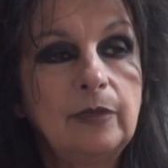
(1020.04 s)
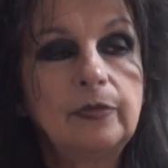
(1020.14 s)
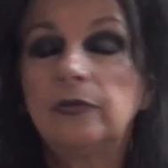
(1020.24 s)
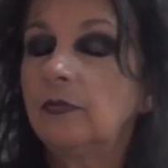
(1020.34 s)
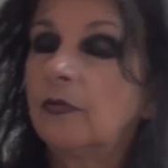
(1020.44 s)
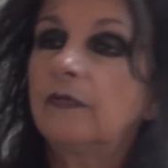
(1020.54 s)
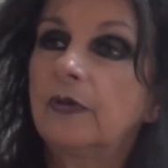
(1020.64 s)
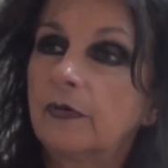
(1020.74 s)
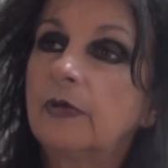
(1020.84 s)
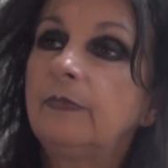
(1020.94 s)
will happen tomorrow
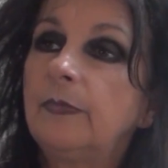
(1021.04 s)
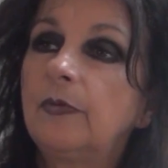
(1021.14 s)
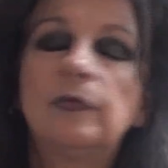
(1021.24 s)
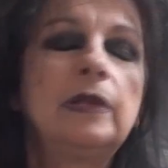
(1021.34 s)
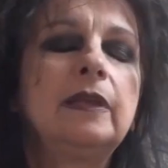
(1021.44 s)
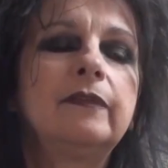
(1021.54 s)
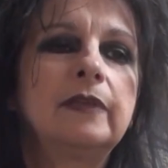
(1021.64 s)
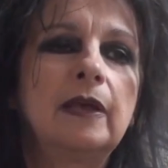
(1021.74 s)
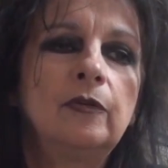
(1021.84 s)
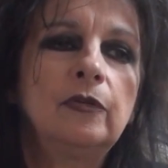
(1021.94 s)
when people will
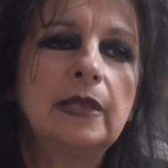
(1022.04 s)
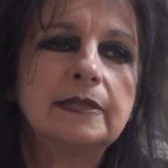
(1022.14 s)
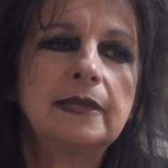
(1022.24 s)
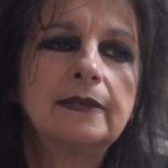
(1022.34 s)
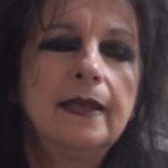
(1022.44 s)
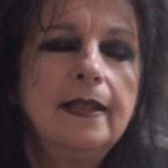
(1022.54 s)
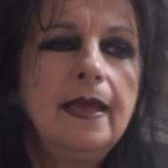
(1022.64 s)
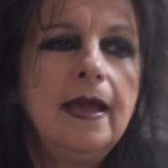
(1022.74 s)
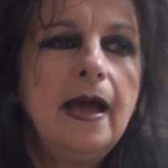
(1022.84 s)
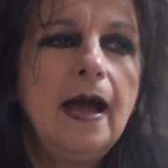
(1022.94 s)
look at that?
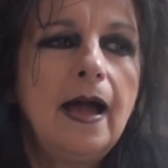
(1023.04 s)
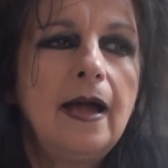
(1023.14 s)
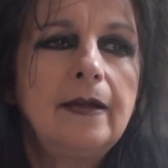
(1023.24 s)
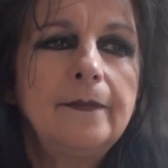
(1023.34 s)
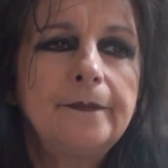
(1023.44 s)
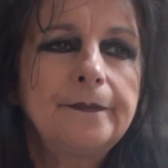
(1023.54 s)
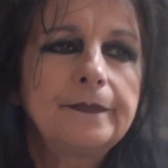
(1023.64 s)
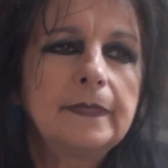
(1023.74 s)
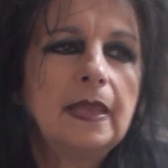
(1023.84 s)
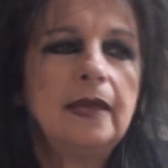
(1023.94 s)

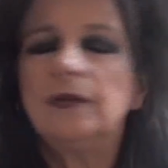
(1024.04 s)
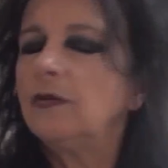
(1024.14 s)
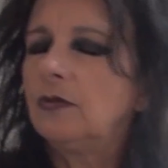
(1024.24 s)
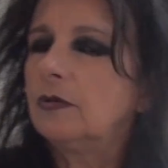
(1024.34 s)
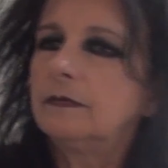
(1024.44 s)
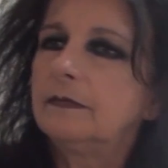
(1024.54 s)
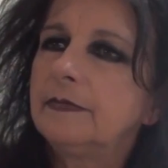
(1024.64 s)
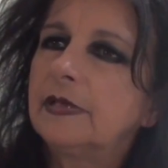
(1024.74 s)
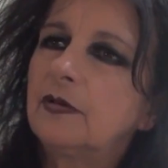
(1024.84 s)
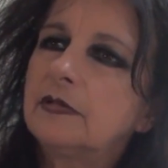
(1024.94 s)
I don't know,
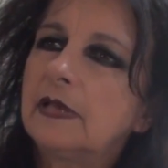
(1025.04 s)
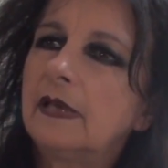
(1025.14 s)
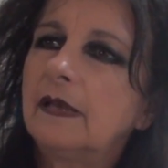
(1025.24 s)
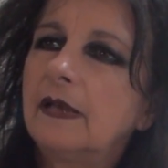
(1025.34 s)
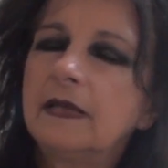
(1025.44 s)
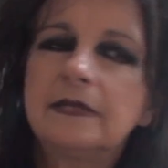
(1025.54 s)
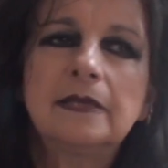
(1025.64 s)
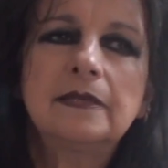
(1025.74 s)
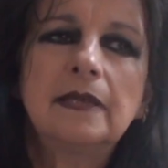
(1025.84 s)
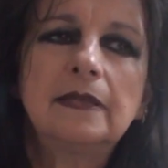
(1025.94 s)
because I
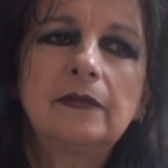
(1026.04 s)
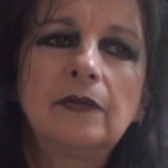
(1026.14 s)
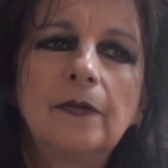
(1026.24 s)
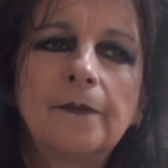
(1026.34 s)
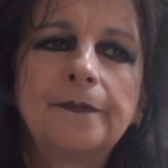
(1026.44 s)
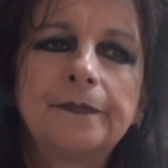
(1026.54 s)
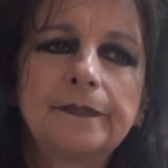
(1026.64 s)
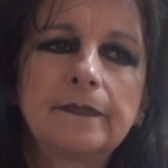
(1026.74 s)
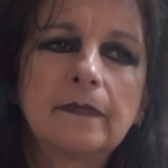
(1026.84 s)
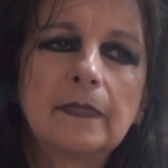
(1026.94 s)
think that
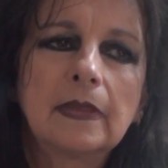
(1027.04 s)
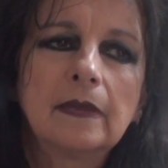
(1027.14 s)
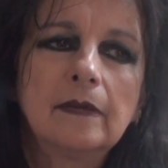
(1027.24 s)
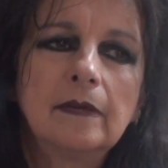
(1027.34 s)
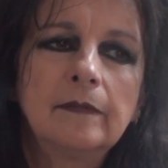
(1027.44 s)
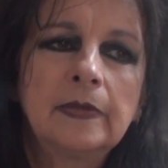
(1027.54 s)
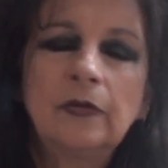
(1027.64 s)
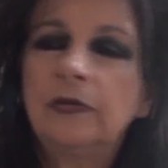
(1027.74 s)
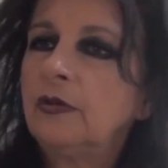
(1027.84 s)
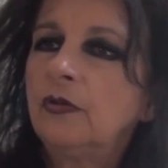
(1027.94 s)

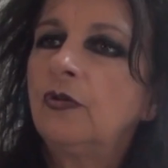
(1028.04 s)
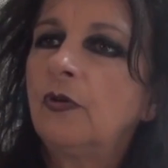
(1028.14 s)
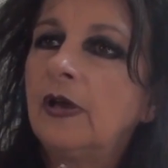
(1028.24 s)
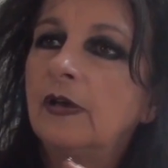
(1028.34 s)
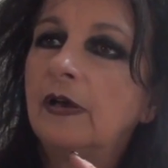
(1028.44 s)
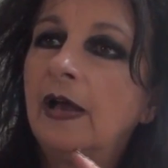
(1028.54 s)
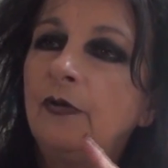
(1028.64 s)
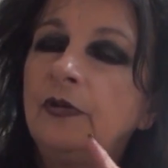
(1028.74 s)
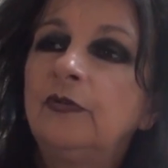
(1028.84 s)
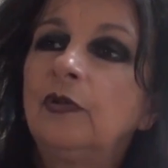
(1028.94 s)
because I don't know
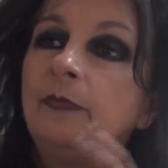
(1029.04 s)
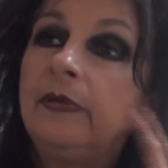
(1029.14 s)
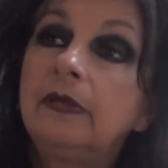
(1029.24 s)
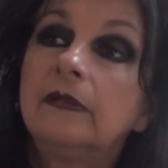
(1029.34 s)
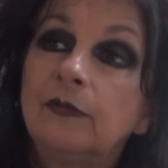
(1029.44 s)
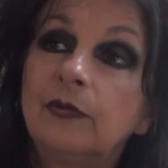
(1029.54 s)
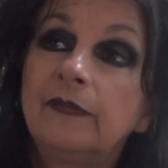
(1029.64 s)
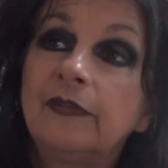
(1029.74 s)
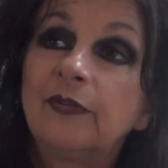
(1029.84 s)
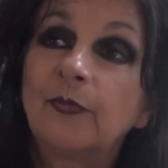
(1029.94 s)
how it will be to
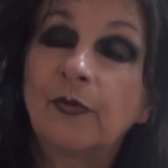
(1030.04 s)
live